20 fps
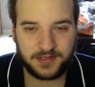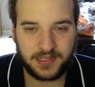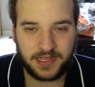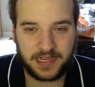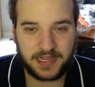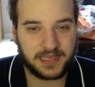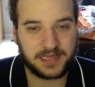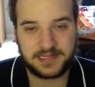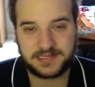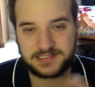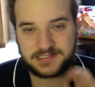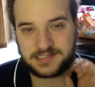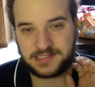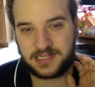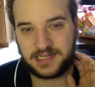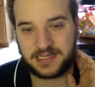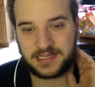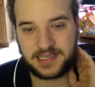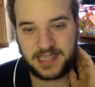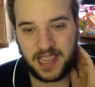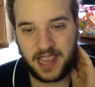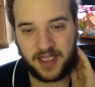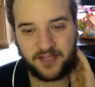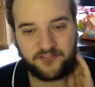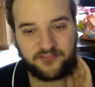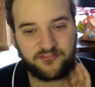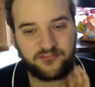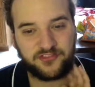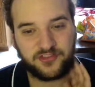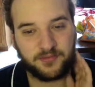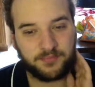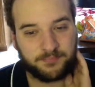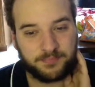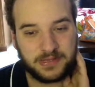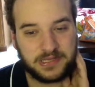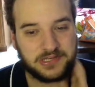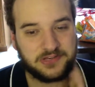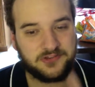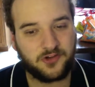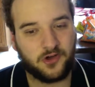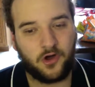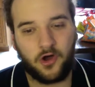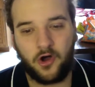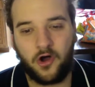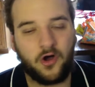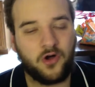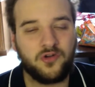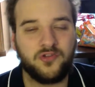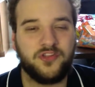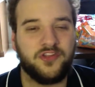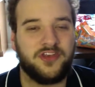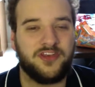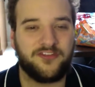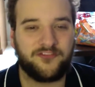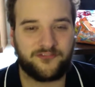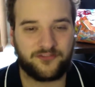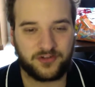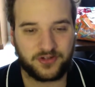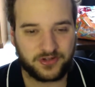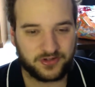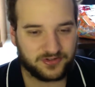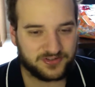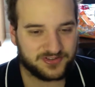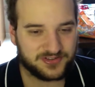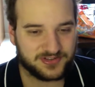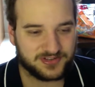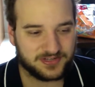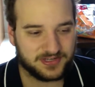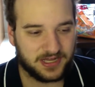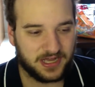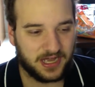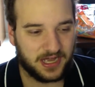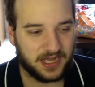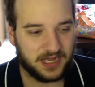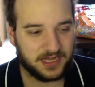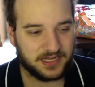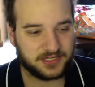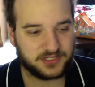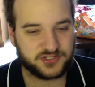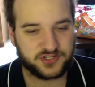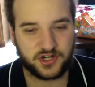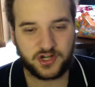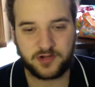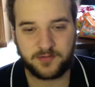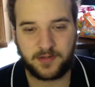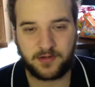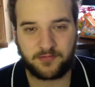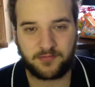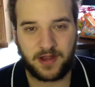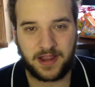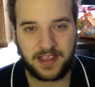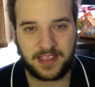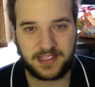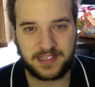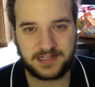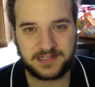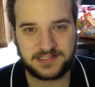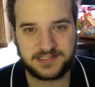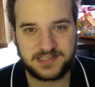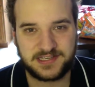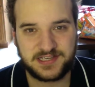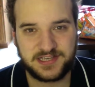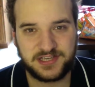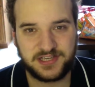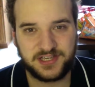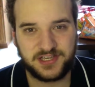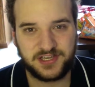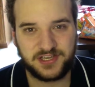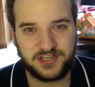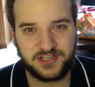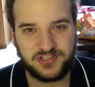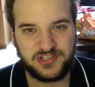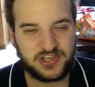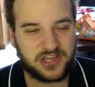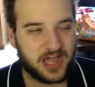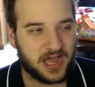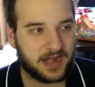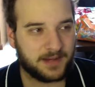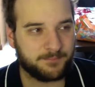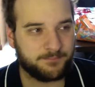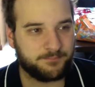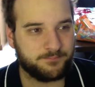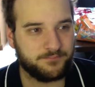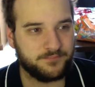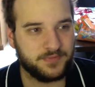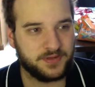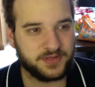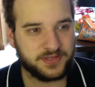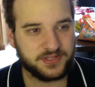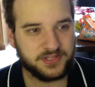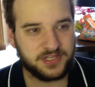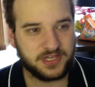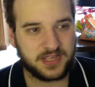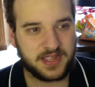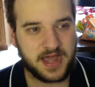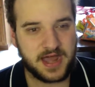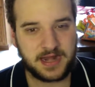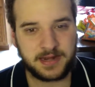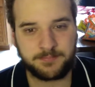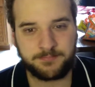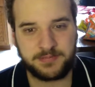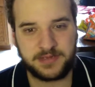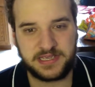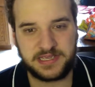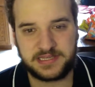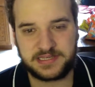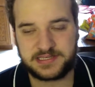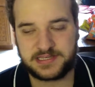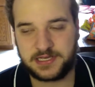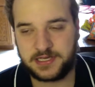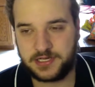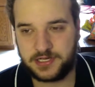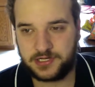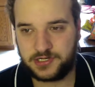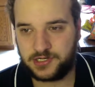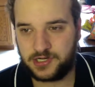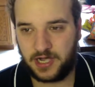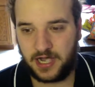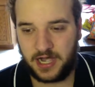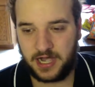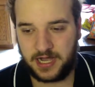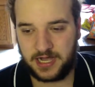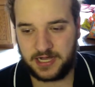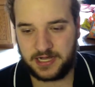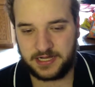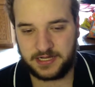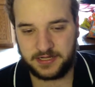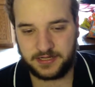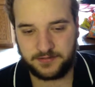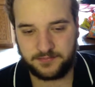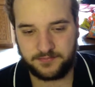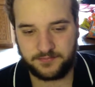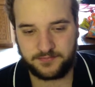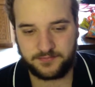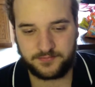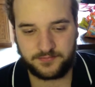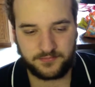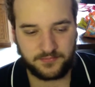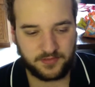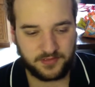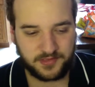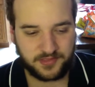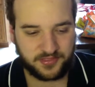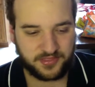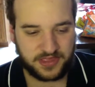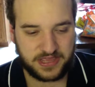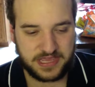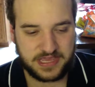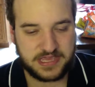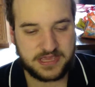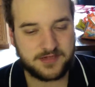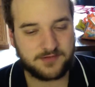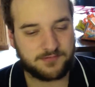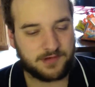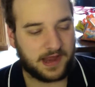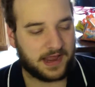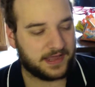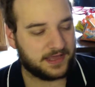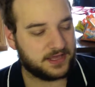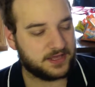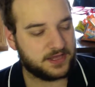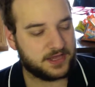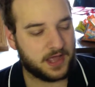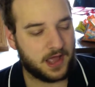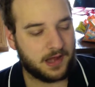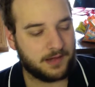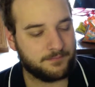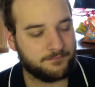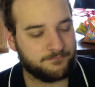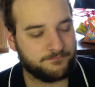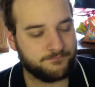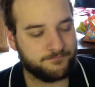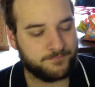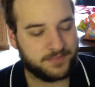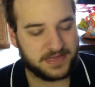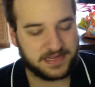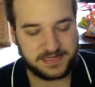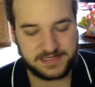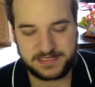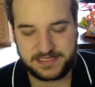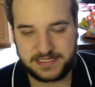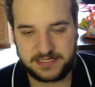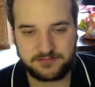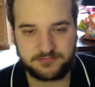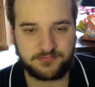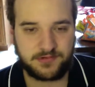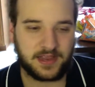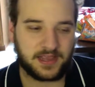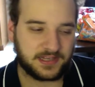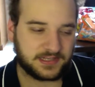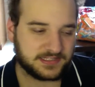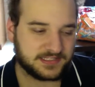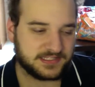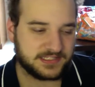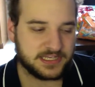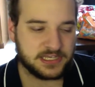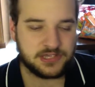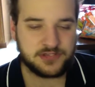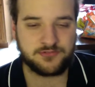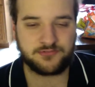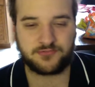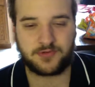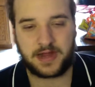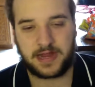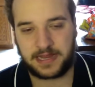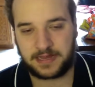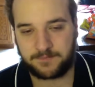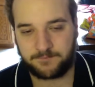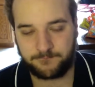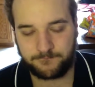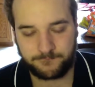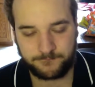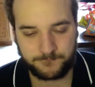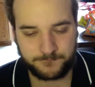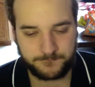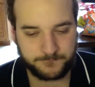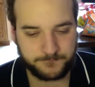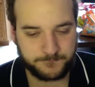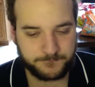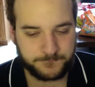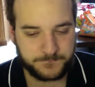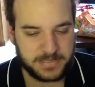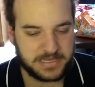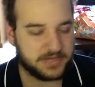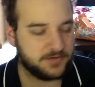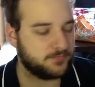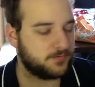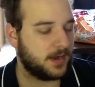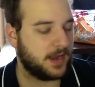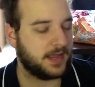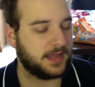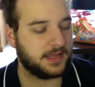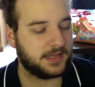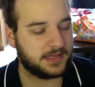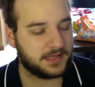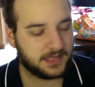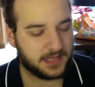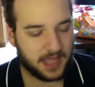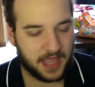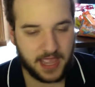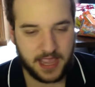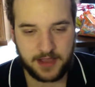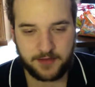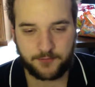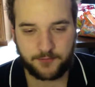and like you have to beat all the different uh, tournament rankings. You gotta you gotta beat uh, the E rank, you gotta beat D rank, C rank, B rank, A